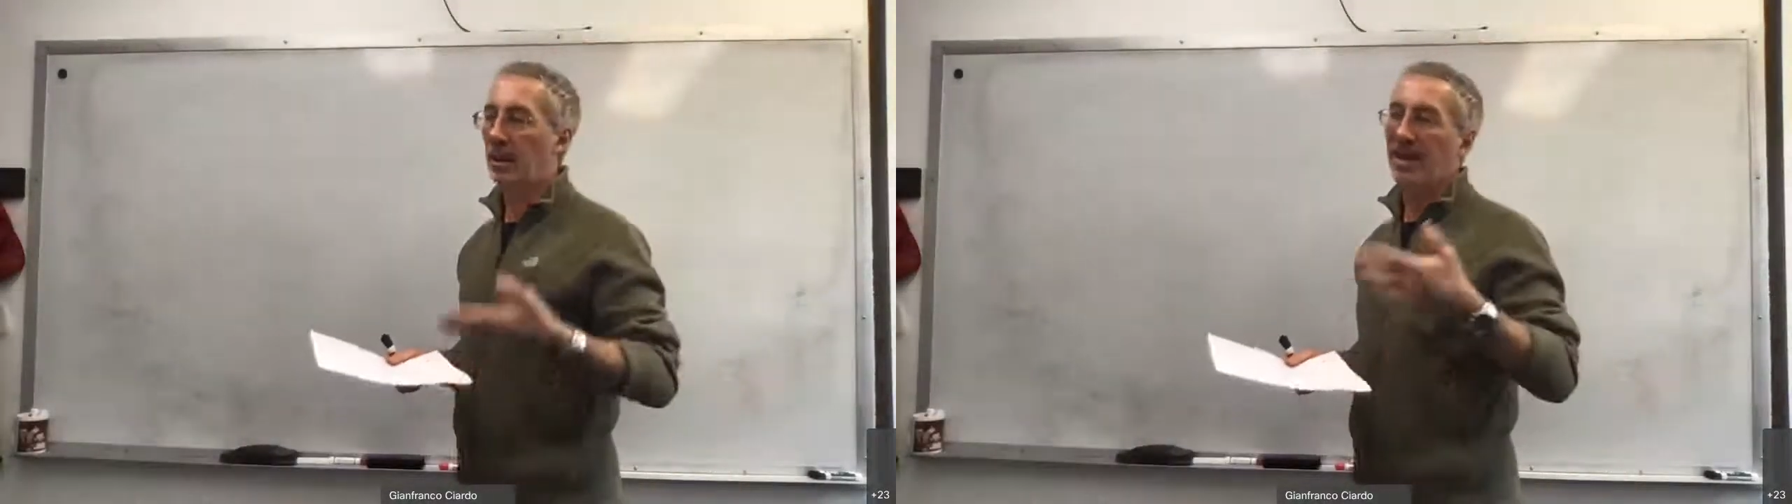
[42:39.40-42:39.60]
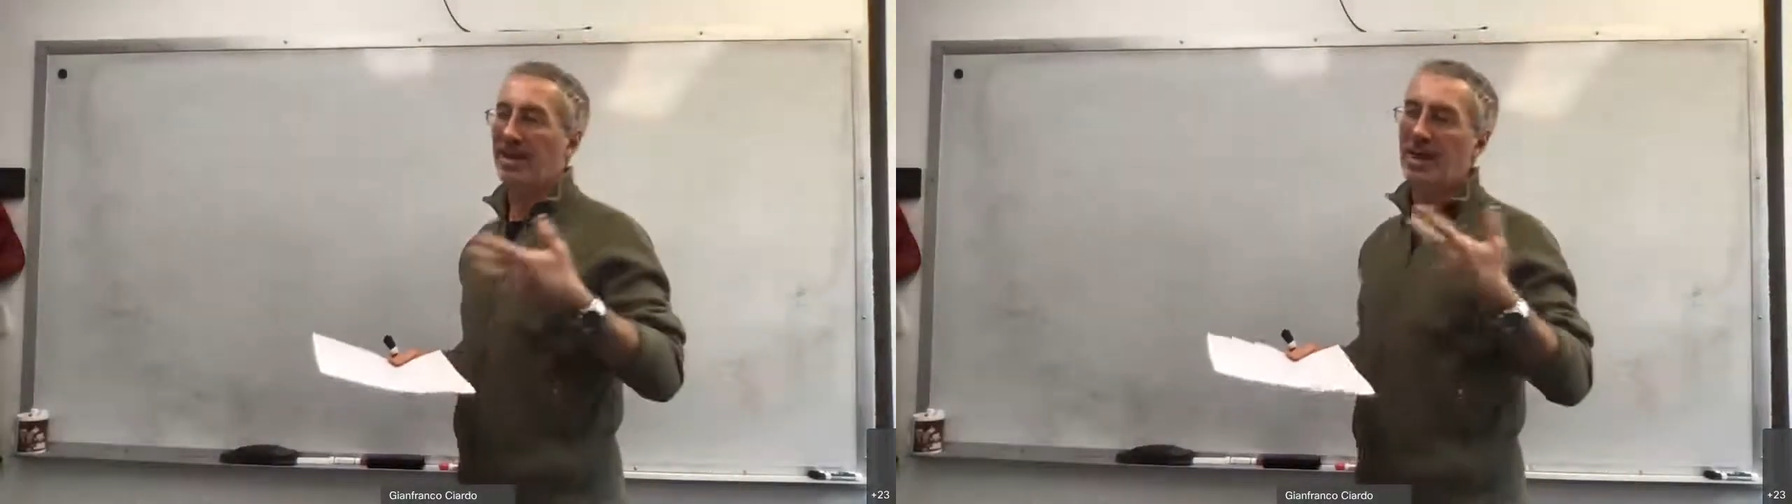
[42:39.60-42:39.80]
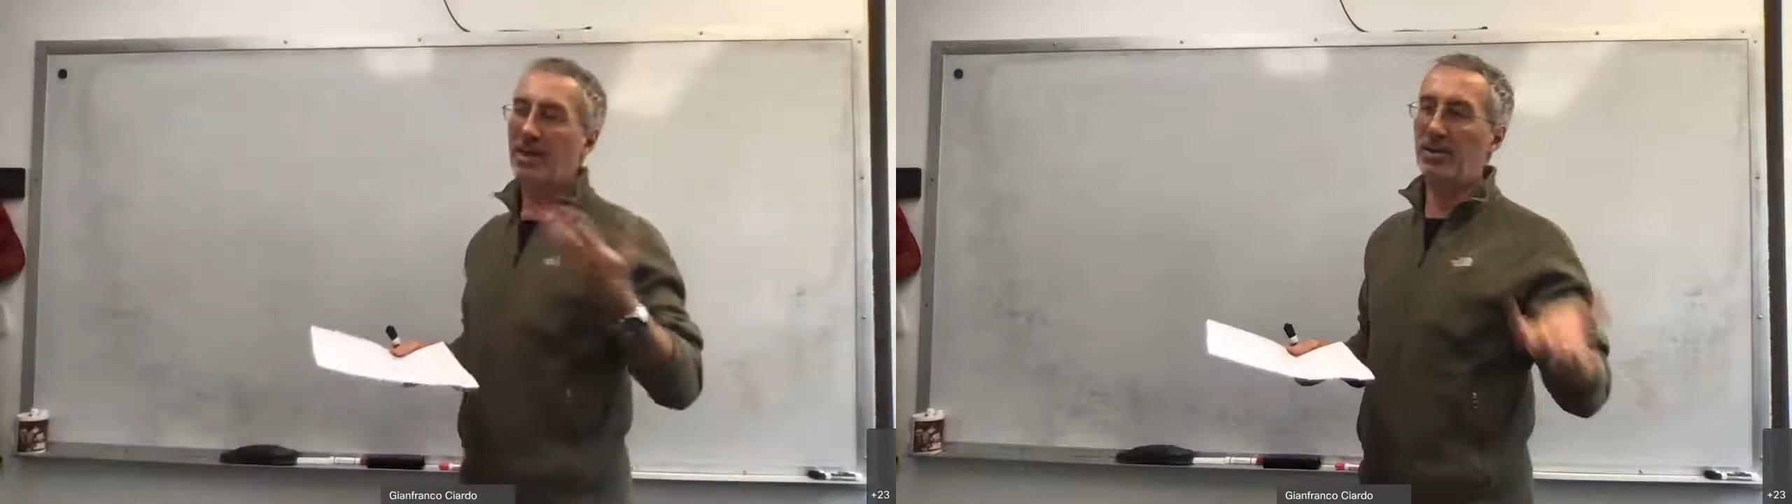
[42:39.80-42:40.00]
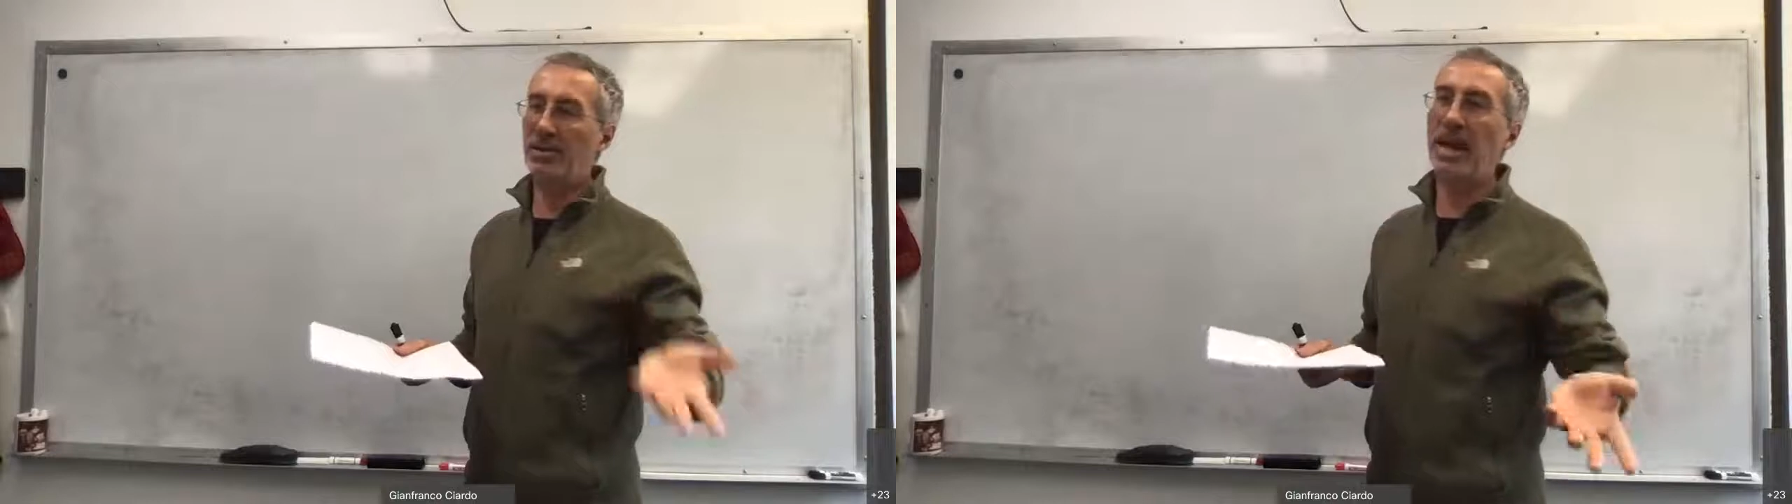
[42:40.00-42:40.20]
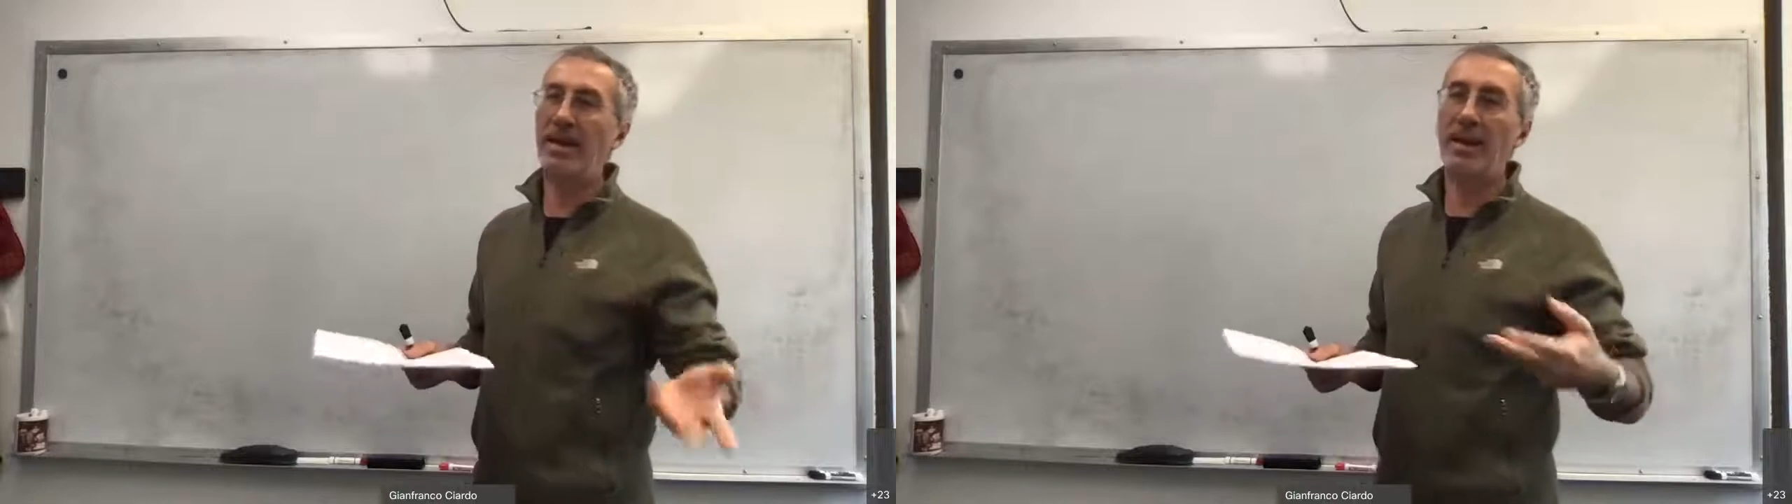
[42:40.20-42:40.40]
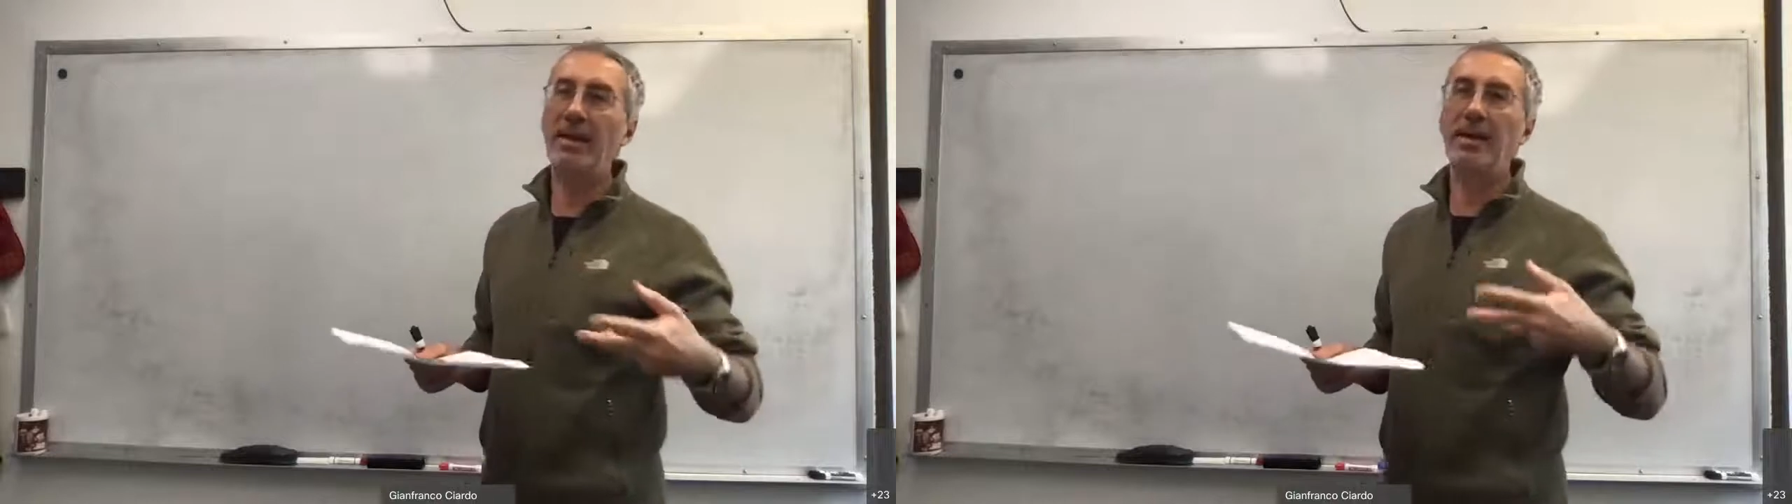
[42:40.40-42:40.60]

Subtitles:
I kind of said, right,